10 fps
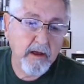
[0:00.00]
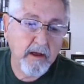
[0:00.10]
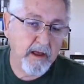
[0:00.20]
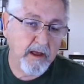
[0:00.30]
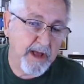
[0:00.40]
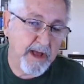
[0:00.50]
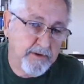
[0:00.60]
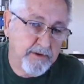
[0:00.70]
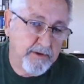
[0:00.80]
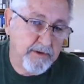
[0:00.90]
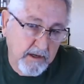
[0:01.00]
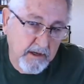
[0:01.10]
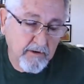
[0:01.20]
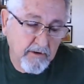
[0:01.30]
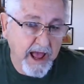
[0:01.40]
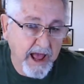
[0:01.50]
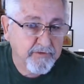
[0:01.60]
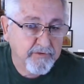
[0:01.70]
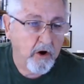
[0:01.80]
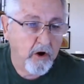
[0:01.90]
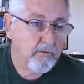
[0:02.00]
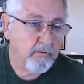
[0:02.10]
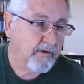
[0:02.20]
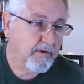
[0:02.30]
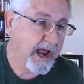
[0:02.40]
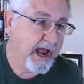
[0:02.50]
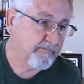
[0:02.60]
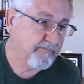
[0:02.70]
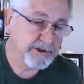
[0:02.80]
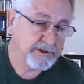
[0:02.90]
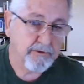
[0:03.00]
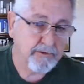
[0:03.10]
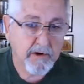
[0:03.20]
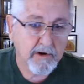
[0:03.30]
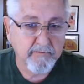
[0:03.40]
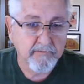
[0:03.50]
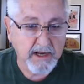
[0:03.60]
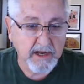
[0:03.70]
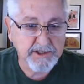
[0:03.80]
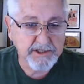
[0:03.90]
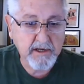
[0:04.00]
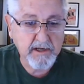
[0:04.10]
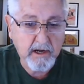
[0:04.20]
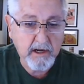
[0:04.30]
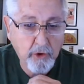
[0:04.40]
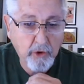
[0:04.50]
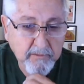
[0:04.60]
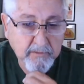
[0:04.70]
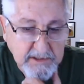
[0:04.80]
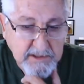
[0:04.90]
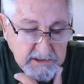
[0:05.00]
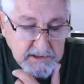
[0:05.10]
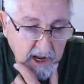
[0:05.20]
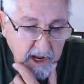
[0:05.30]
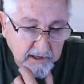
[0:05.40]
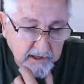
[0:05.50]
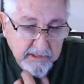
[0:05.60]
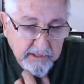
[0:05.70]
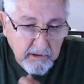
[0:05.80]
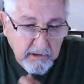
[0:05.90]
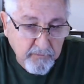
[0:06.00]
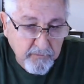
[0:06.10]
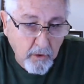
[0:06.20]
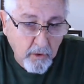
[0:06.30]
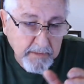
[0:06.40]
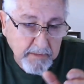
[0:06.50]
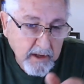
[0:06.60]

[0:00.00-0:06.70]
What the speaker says: about a year and a half ago, we had a virtual convention and a group of us got together and formed